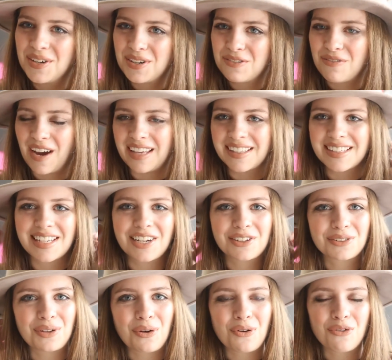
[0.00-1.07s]
you can find this at
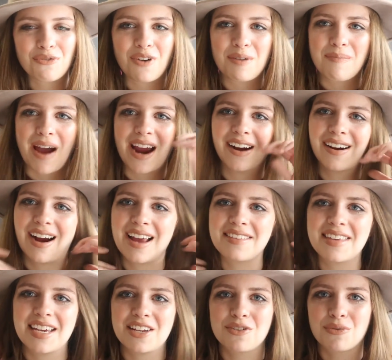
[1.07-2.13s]
your local Fred Meyer.
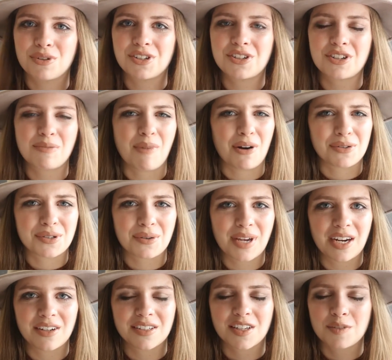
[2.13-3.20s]
I think Nordstrom also
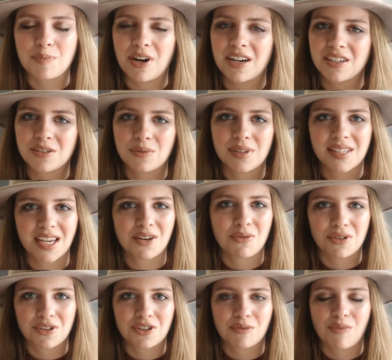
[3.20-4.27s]
carries this brand as well as like
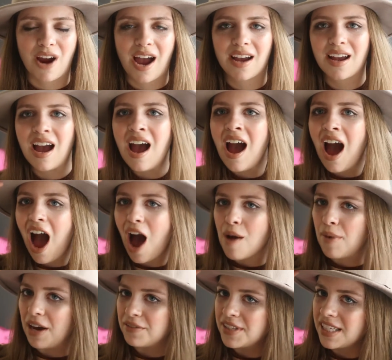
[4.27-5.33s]
Nordstrom Rack.
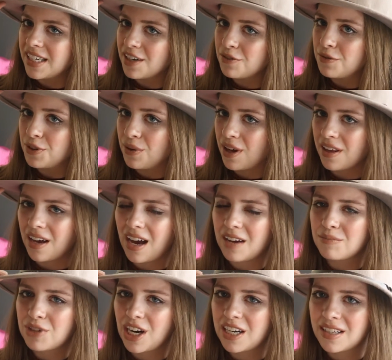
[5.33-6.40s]
Um, I've seen it a few,
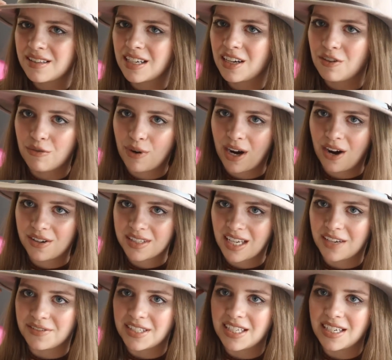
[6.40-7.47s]
I'm trying to think of where
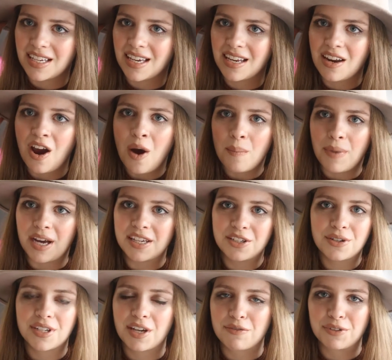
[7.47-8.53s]
else I've seen it, but
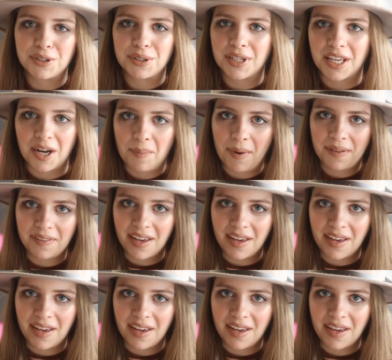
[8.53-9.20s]
you can definitely look it up